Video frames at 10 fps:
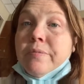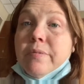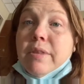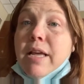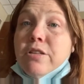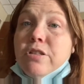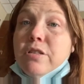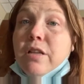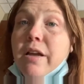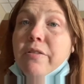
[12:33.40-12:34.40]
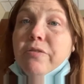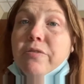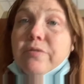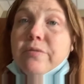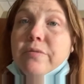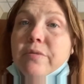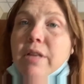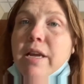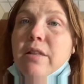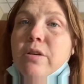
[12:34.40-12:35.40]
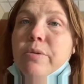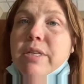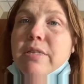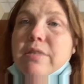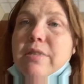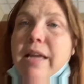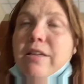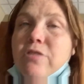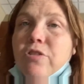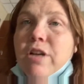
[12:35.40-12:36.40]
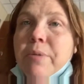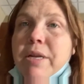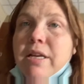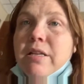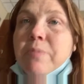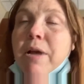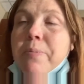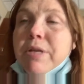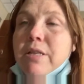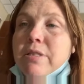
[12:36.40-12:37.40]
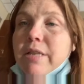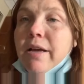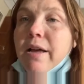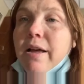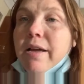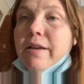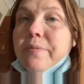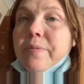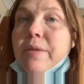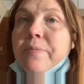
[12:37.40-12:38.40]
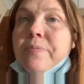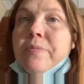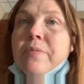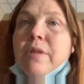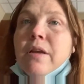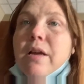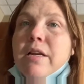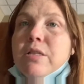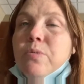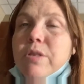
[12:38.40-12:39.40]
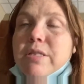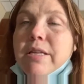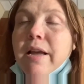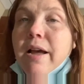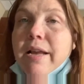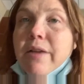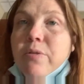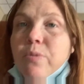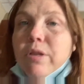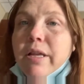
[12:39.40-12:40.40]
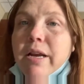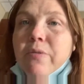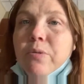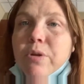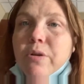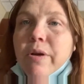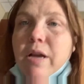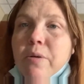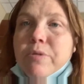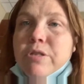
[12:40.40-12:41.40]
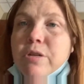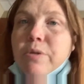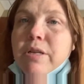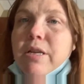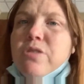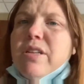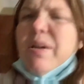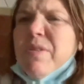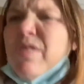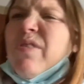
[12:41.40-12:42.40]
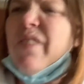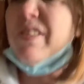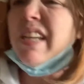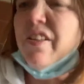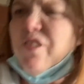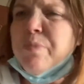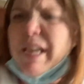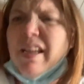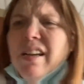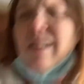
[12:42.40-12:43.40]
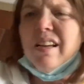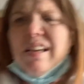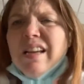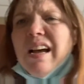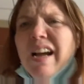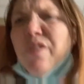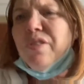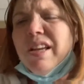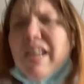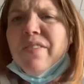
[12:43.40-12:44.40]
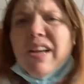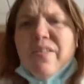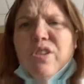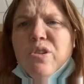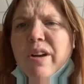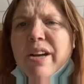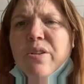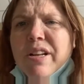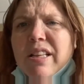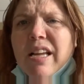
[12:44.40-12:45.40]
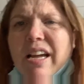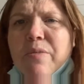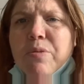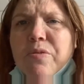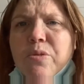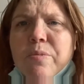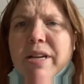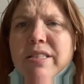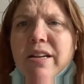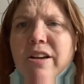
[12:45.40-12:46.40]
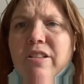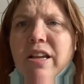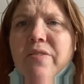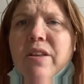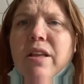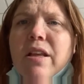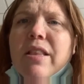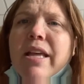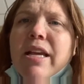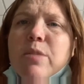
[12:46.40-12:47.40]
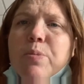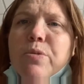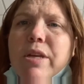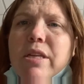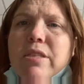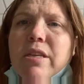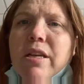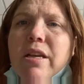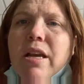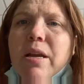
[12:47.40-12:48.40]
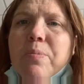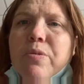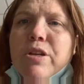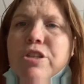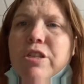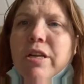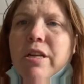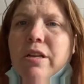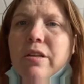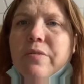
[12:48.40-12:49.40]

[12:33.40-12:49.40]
That's just life. Hey, Lewis, thanks for coming in, popping in and say hi. I just went to say hi to everyone, let everyone know how I was doing. Yesterday was a rough day for me. I don't think I've ever cried on a live before in my entire life. Thanks, Pookie T. I appreciate it.